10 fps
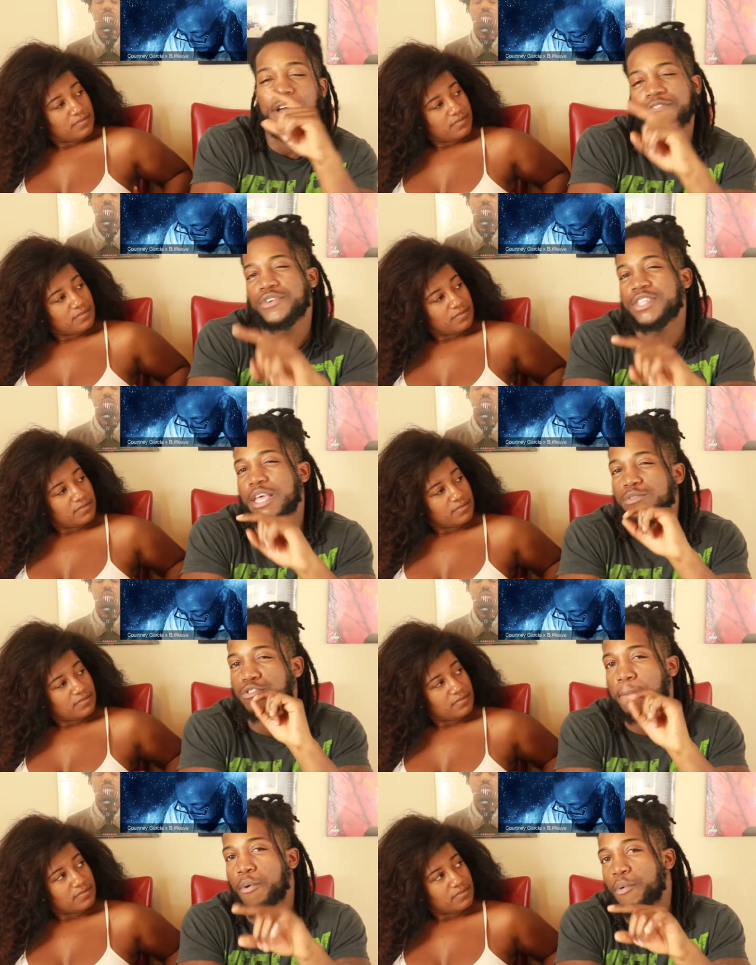Speaker 1: but I feel like that
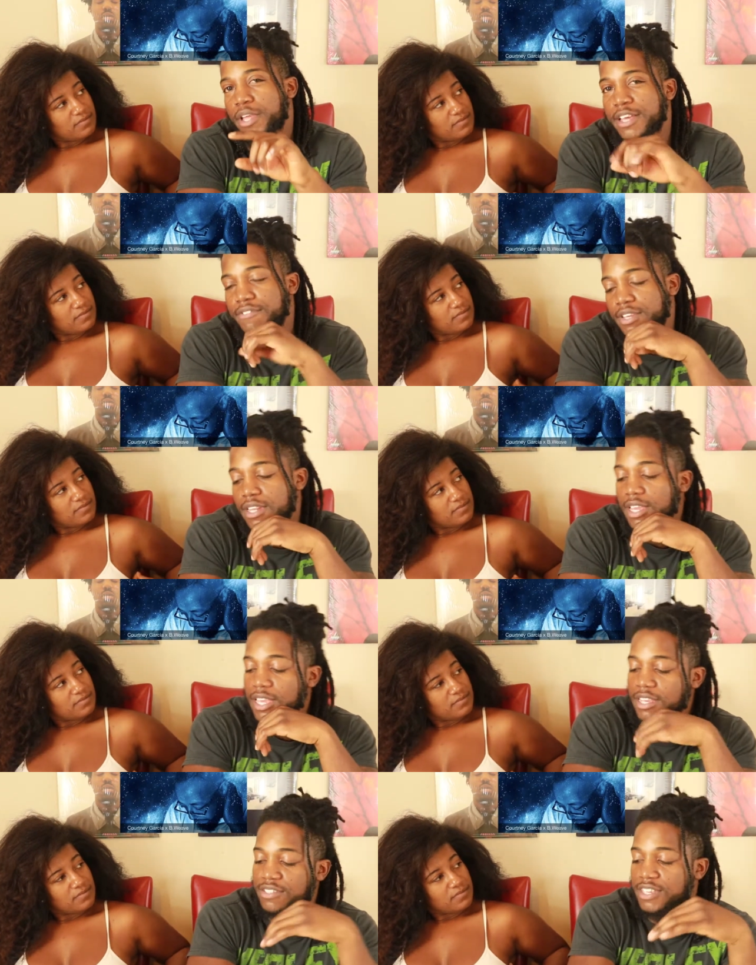was the point of it
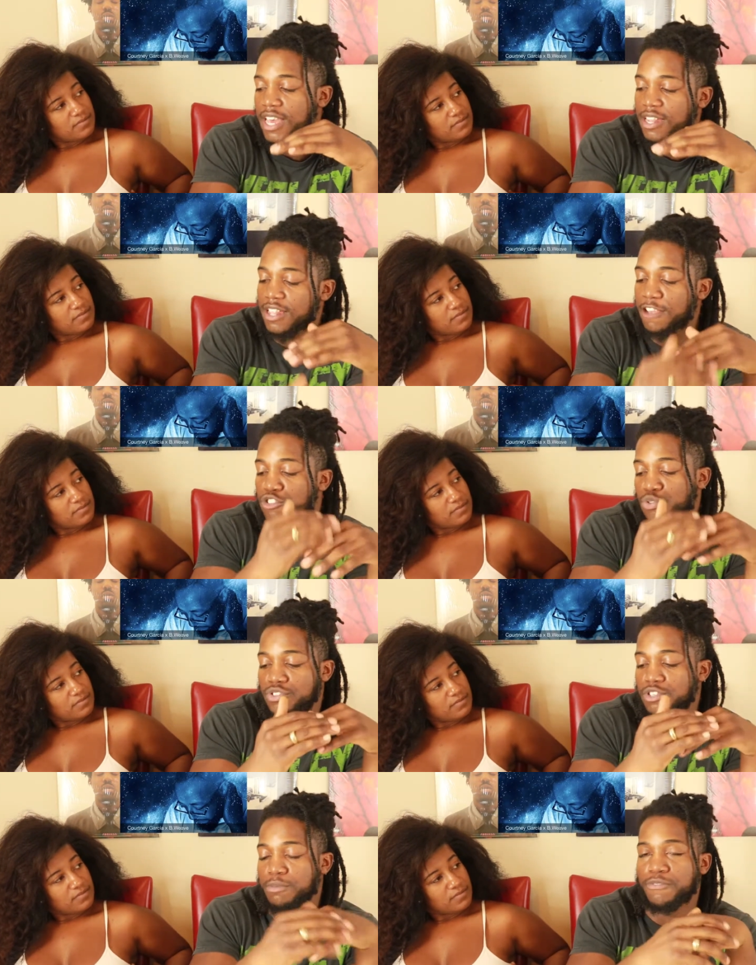because it kind of like
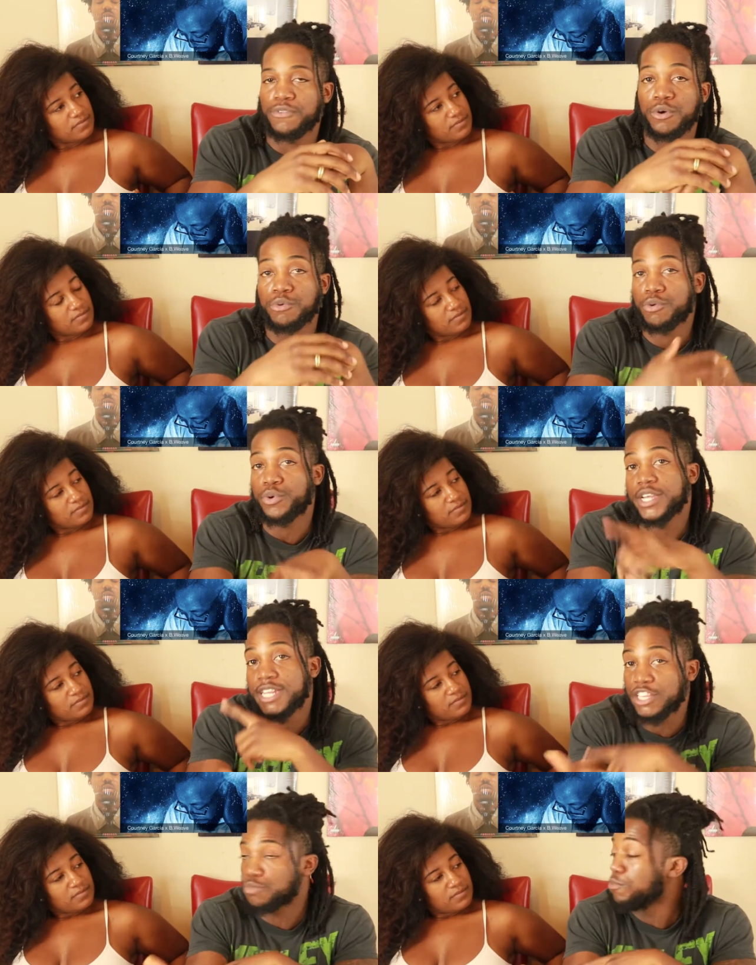switches up the flow real quick,
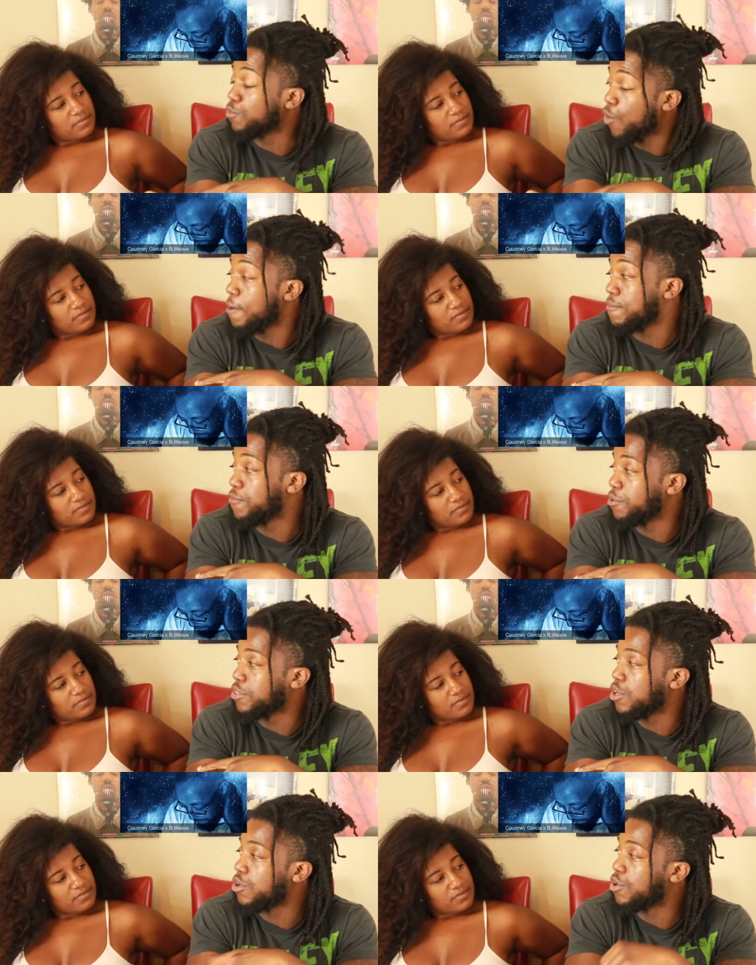and that's right before
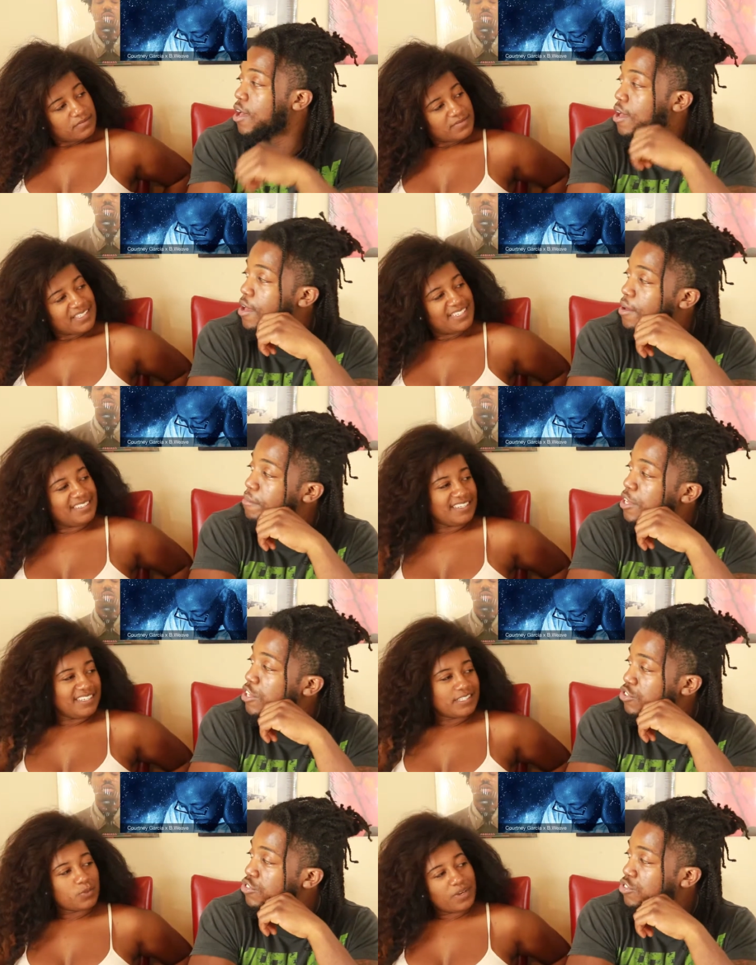the whole
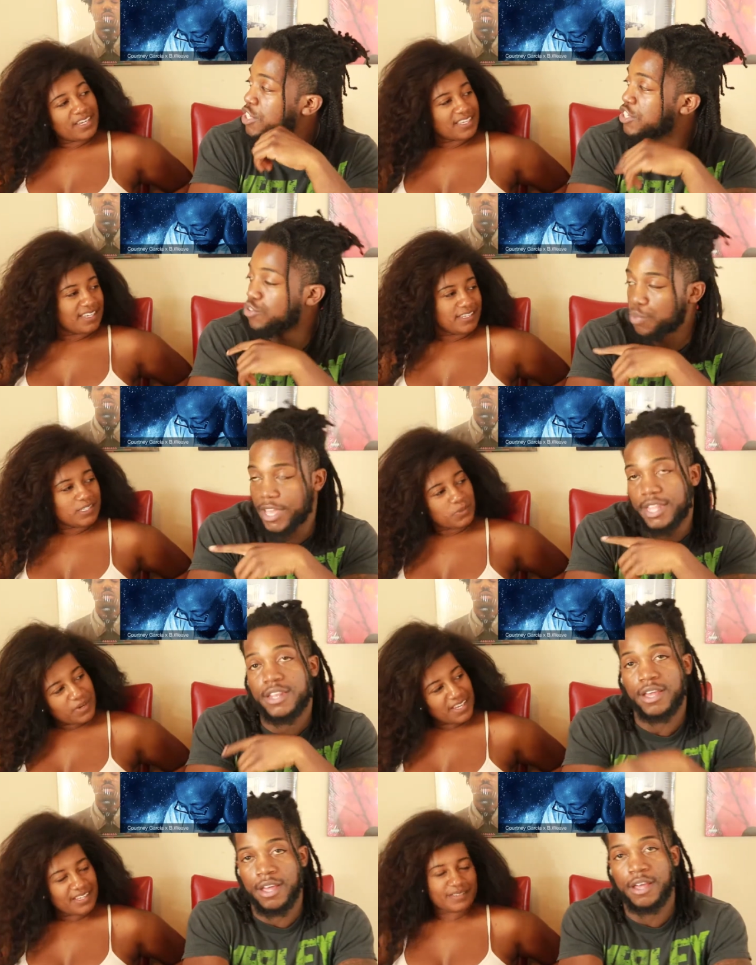
Speaker 2: knee sweat
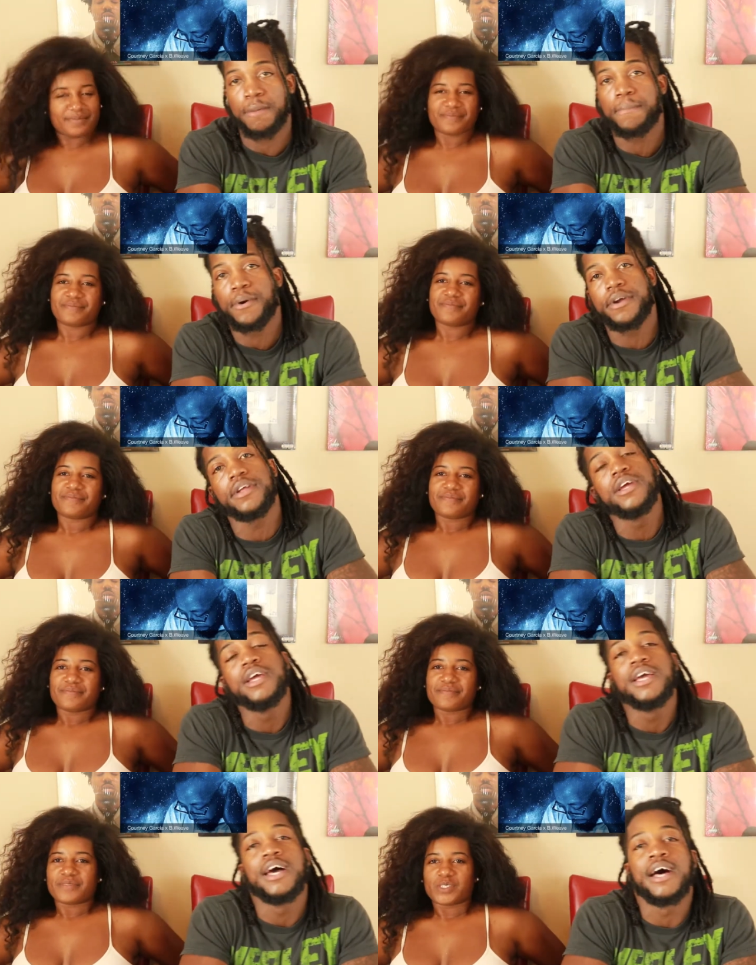part.
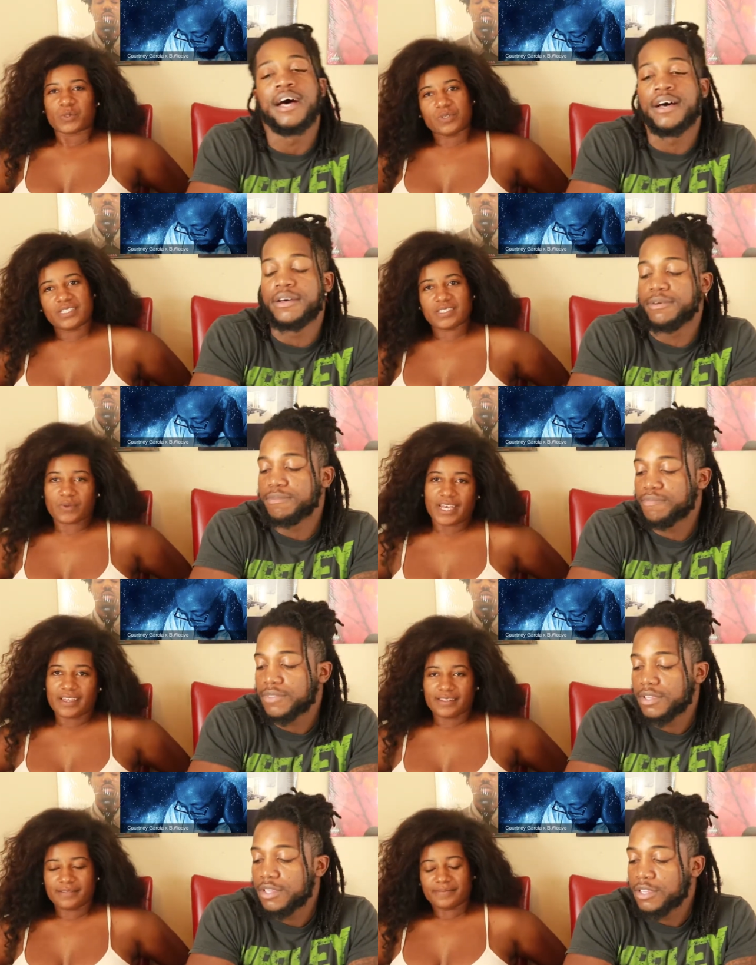
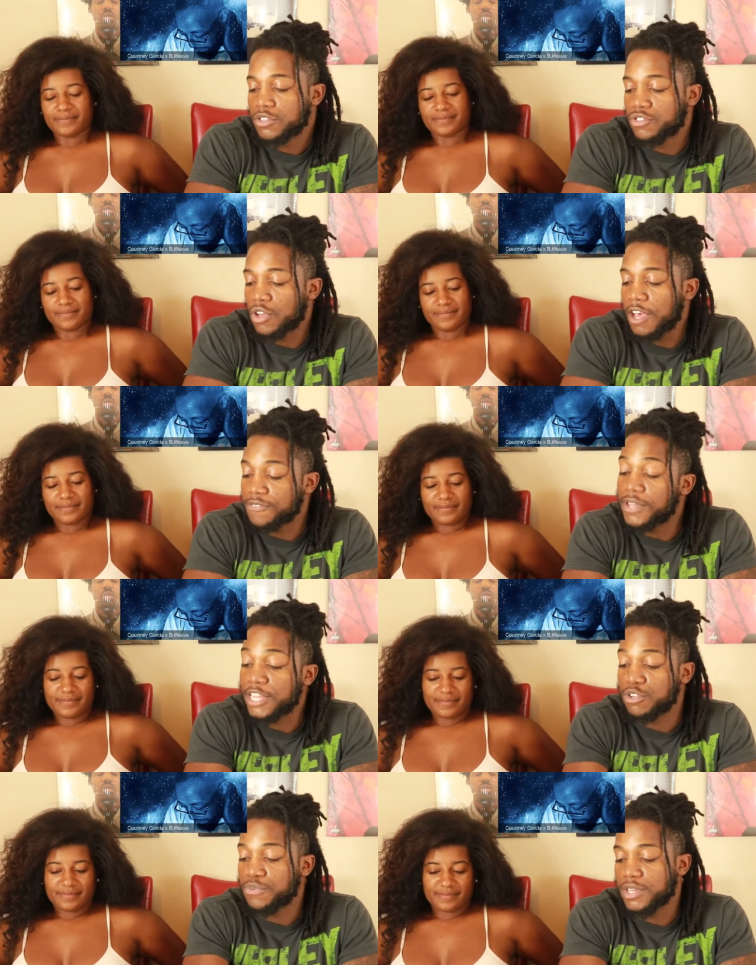Sweat.
Speaker 1: So
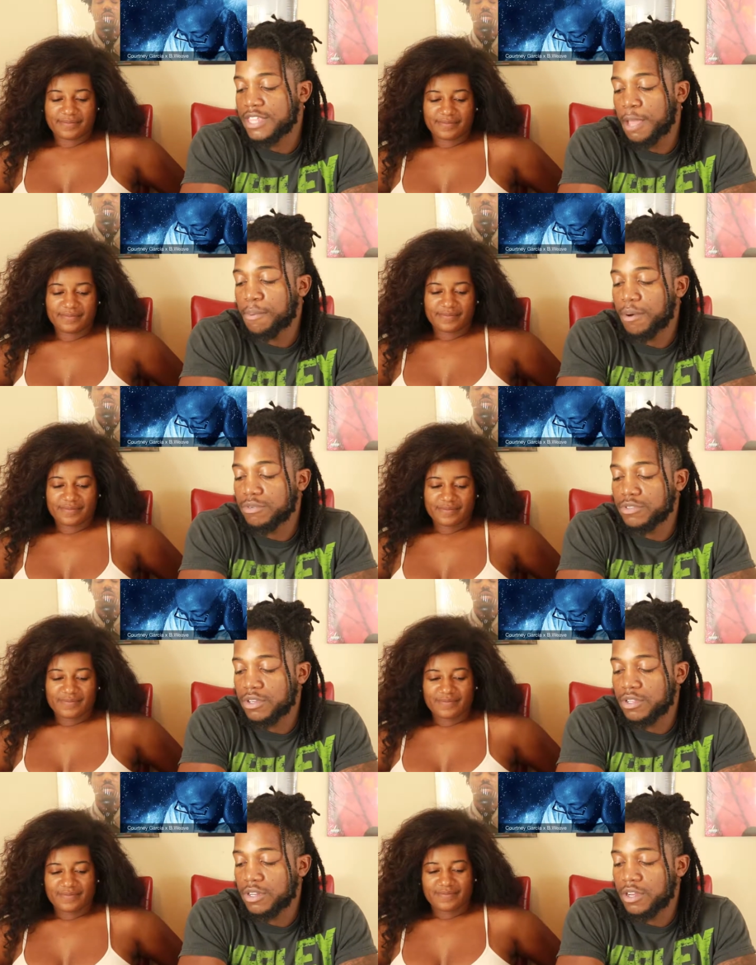I do feel like that part was
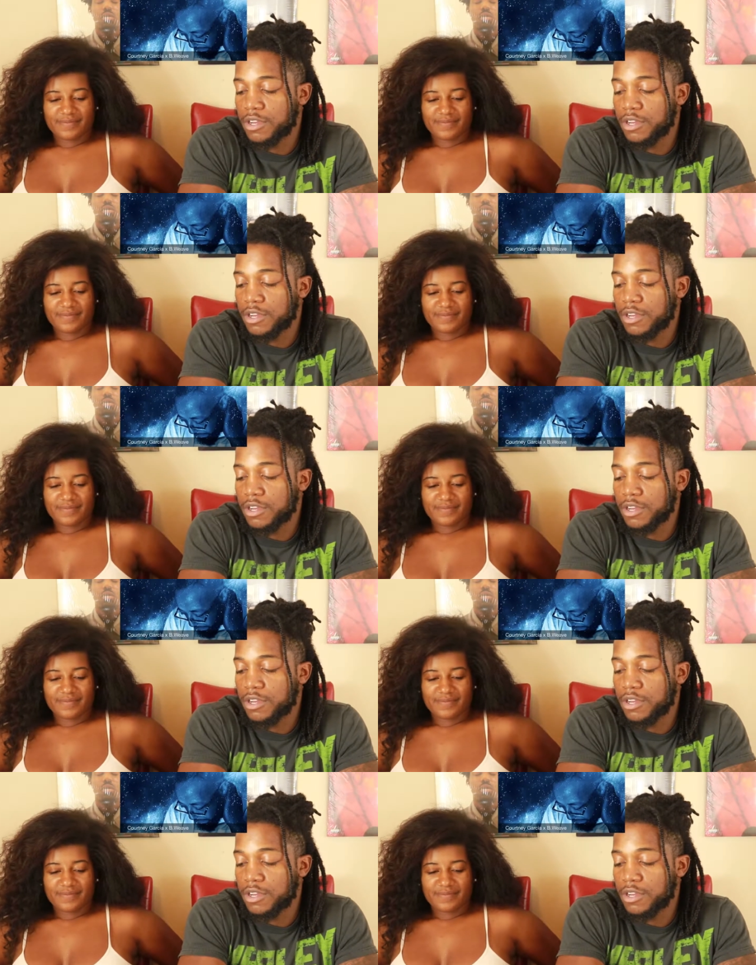on